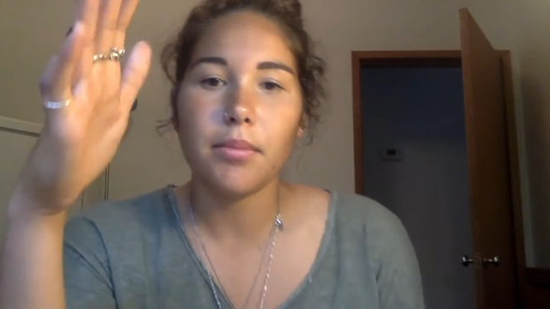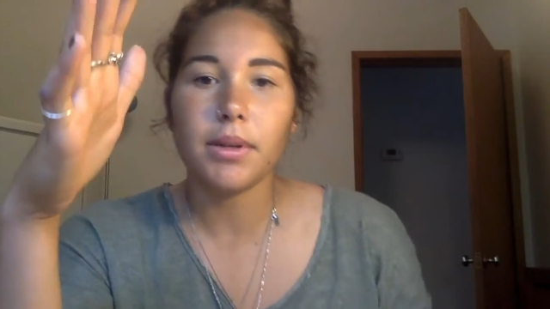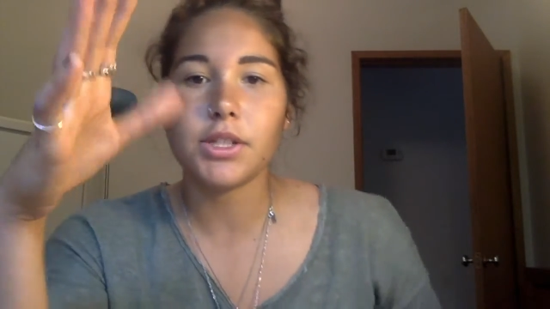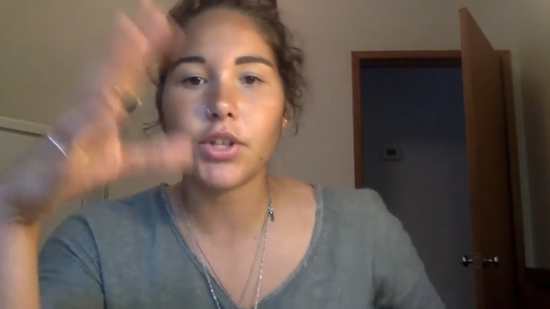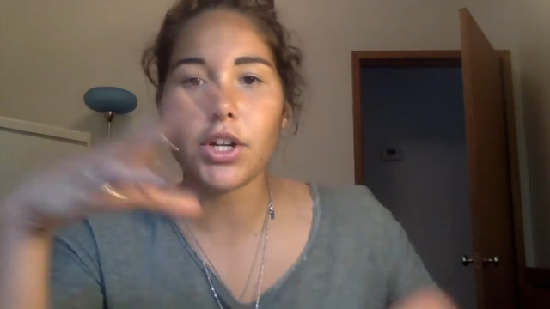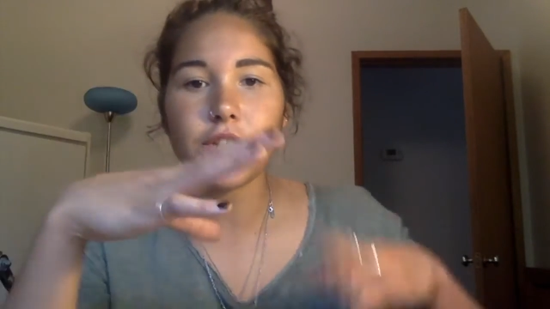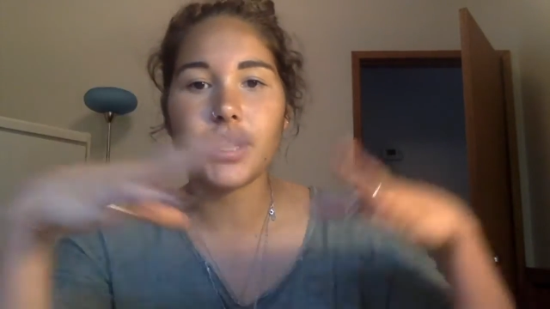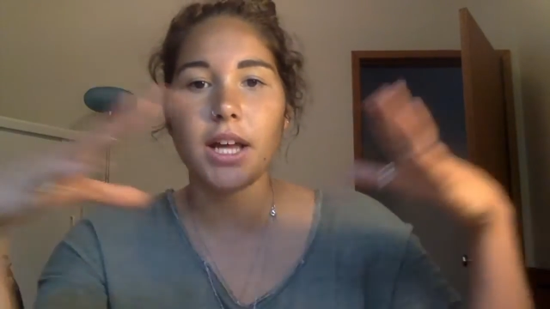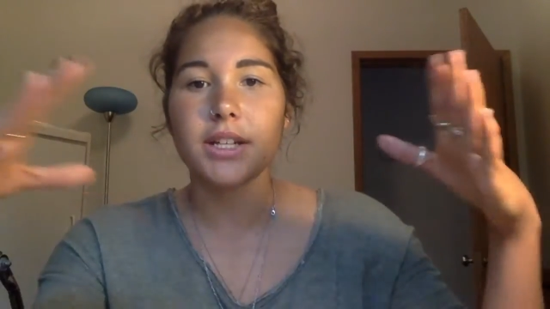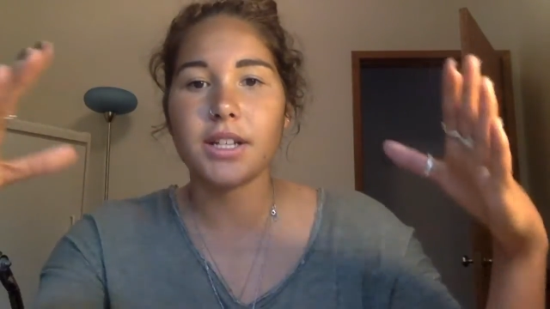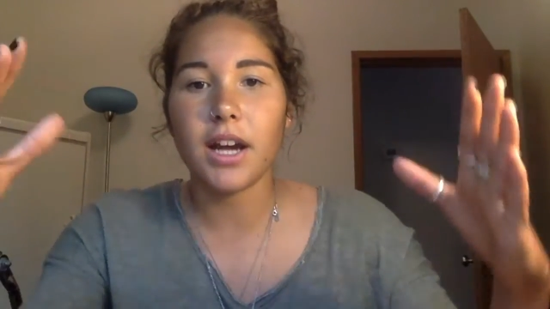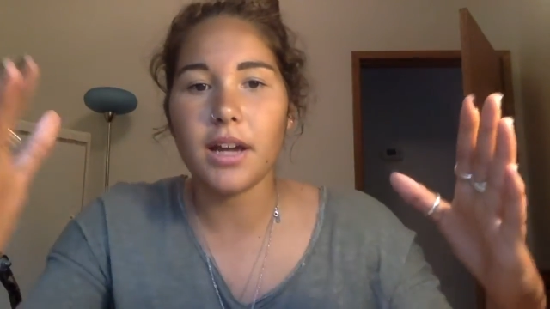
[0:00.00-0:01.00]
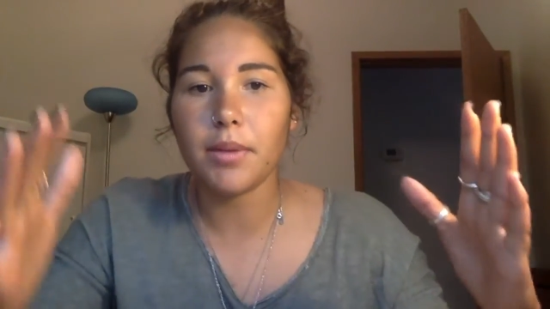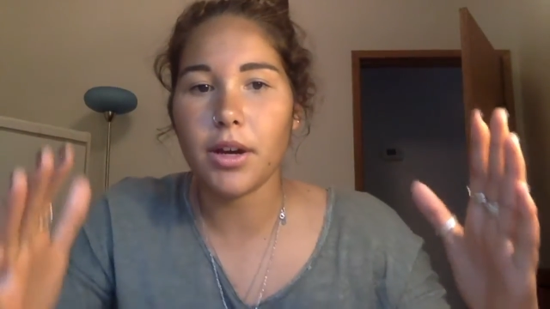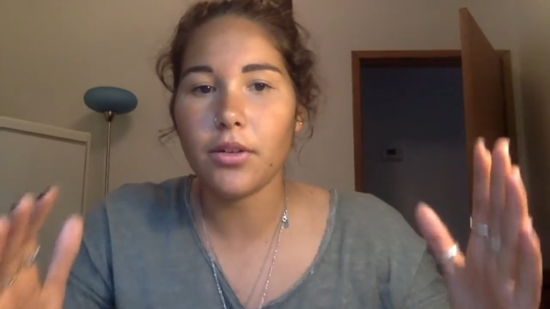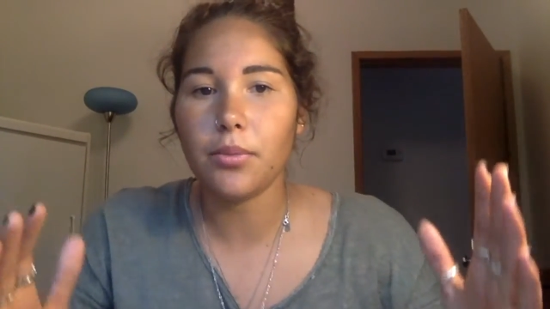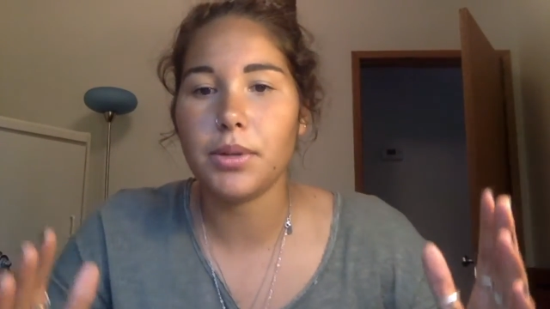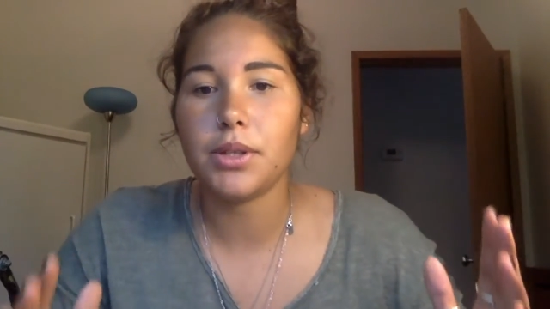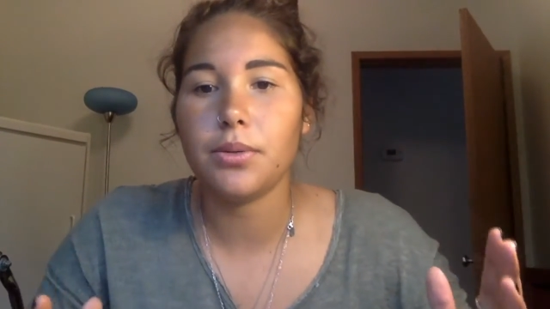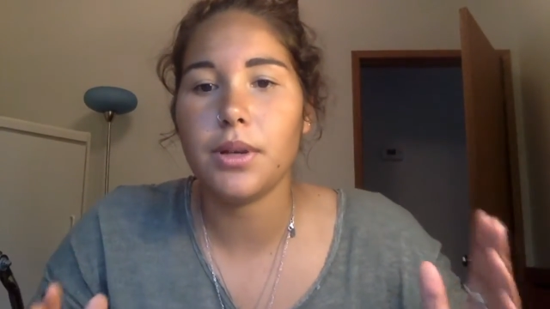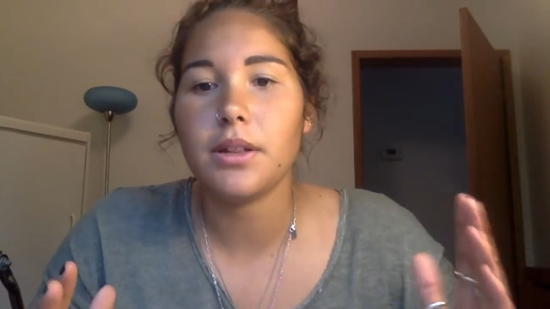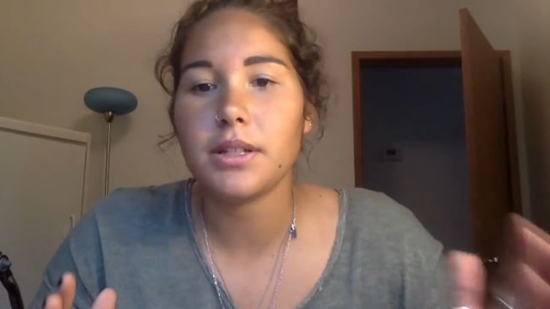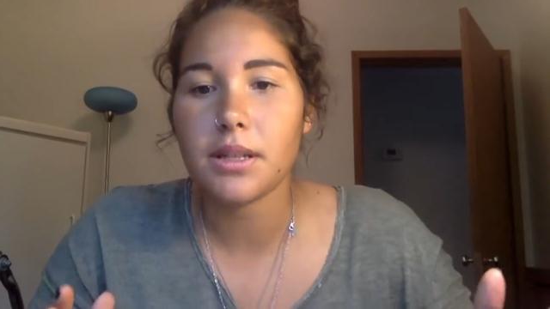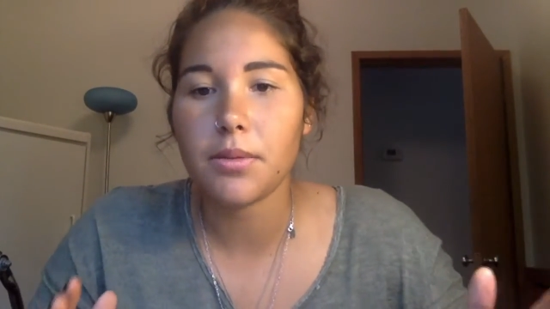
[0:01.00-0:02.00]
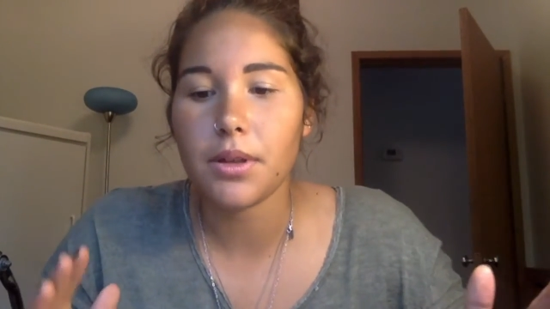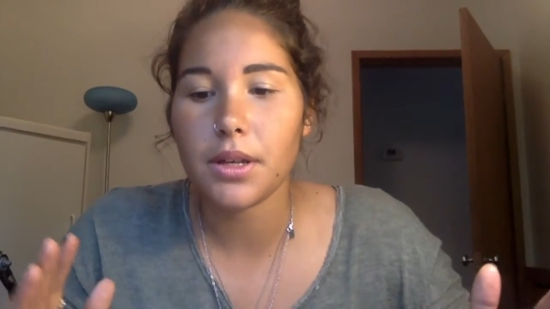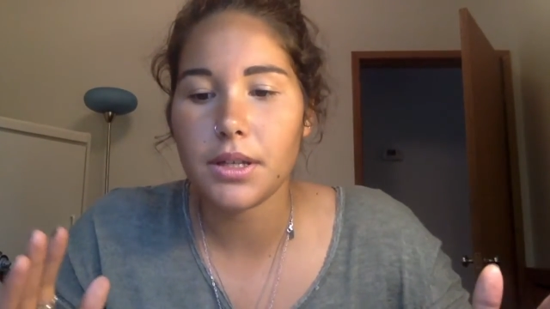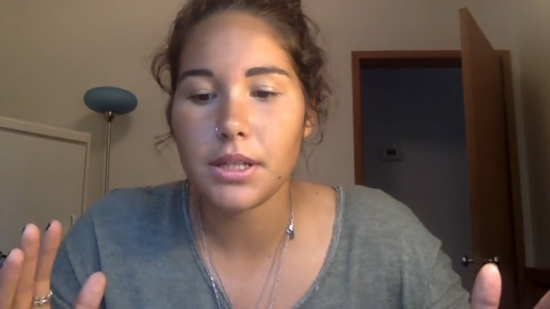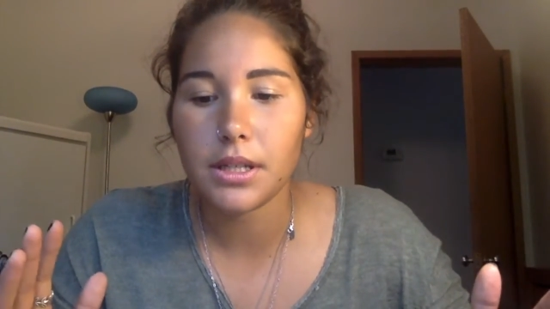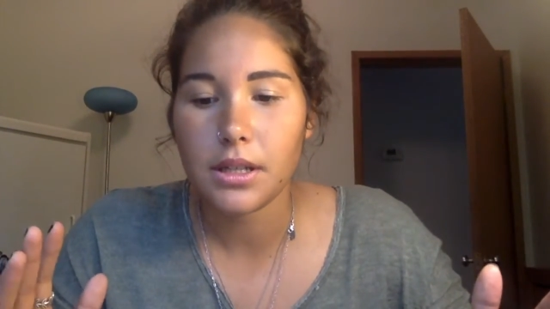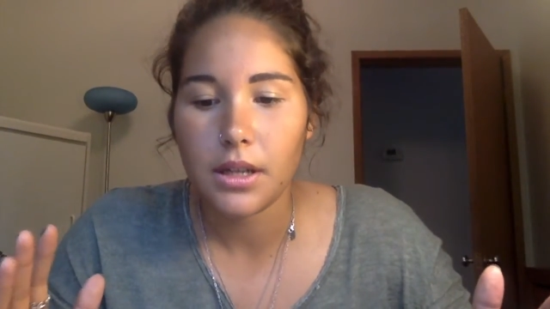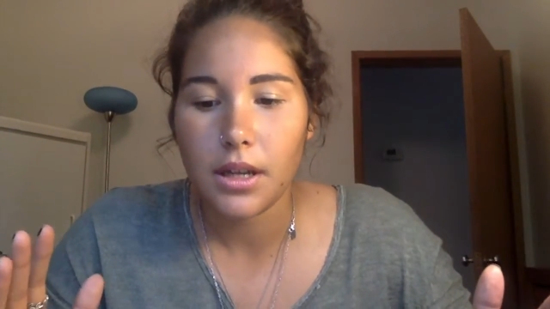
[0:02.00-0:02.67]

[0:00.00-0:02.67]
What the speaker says: stretching that time out between the stimulus